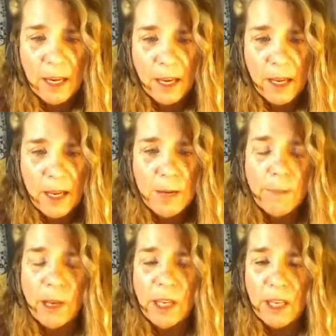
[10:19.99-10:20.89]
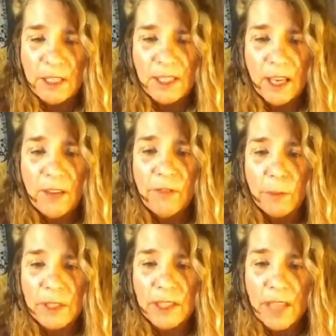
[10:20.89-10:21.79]
Melissa from
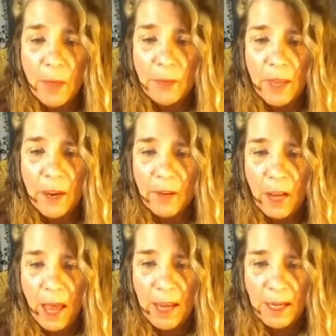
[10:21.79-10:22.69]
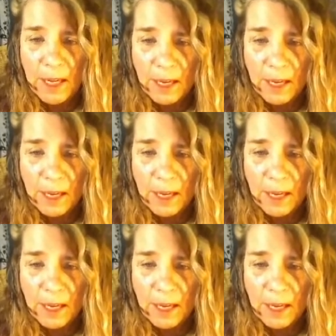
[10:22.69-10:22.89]
South Carolina.